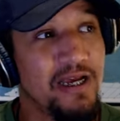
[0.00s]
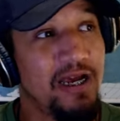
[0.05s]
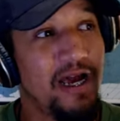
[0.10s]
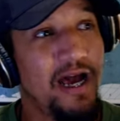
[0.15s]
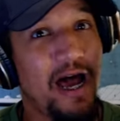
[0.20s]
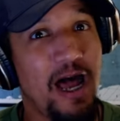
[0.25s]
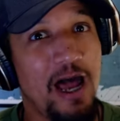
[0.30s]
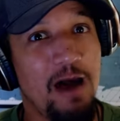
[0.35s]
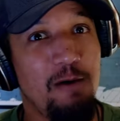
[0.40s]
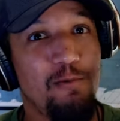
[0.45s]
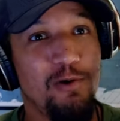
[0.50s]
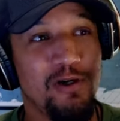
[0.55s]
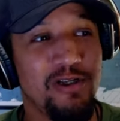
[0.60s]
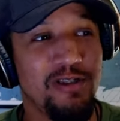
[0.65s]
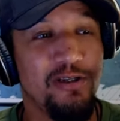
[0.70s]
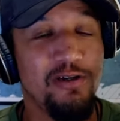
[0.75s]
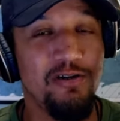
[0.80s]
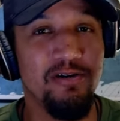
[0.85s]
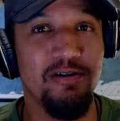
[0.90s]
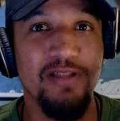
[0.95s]
I will
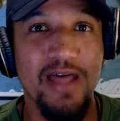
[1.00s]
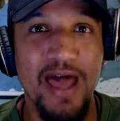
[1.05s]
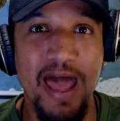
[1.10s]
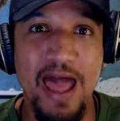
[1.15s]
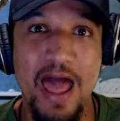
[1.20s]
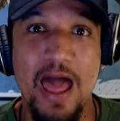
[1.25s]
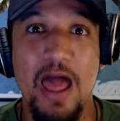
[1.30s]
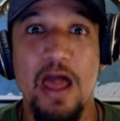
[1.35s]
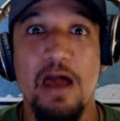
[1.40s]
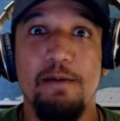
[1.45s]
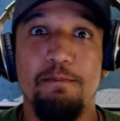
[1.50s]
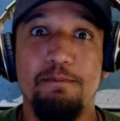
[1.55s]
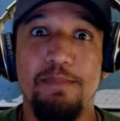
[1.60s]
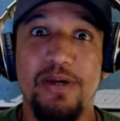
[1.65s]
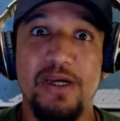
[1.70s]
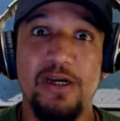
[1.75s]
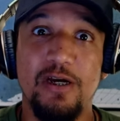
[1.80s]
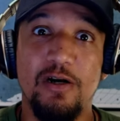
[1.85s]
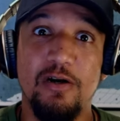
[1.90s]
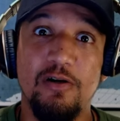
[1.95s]
do that,
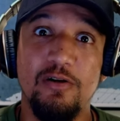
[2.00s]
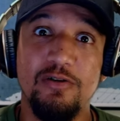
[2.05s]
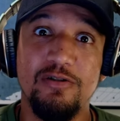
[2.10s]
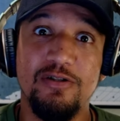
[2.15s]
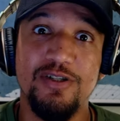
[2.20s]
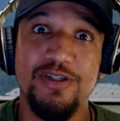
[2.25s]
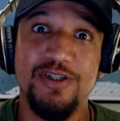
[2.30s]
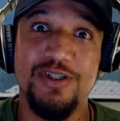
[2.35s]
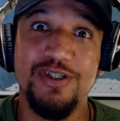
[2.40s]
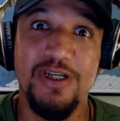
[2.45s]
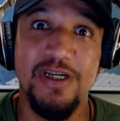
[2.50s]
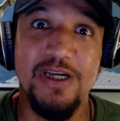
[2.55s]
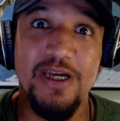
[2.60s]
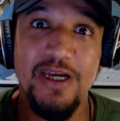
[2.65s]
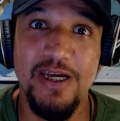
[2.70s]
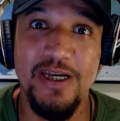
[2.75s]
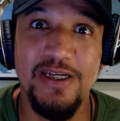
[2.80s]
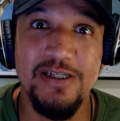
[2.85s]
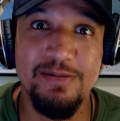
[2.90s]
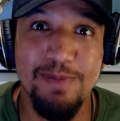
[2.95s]
because she
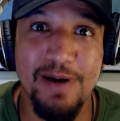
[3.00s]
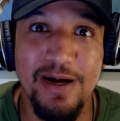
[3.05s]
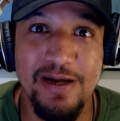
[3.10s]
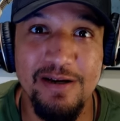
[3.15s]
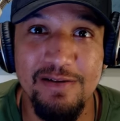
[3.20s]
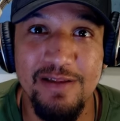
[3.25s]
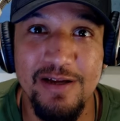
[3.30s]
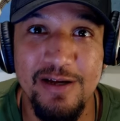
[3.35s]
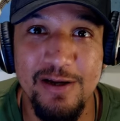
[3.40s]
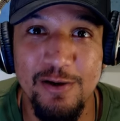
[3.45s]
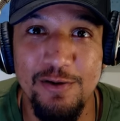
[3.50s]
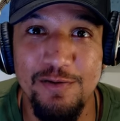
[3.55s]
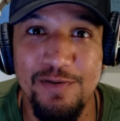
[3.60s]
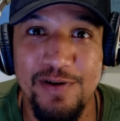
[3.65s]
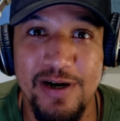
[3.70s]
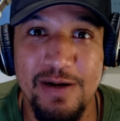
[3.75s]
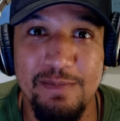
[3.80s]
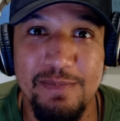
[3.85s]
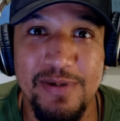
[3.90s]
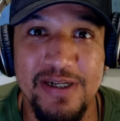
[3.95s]
is part of the current
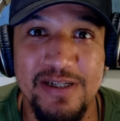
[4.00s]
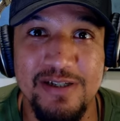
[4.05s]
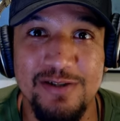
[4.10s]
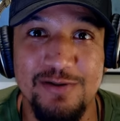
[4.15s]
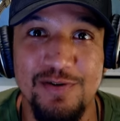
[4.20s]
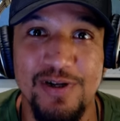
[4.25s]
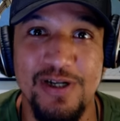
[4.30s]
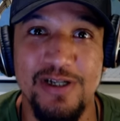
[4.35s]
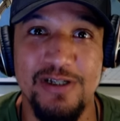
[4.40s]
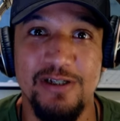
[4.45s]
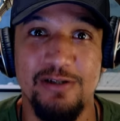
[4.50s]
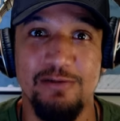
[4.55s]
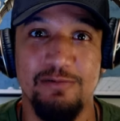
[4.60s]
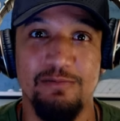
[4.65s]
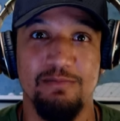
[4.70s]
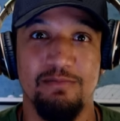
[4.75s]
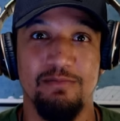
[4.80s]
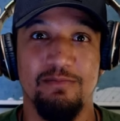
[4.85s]
administration.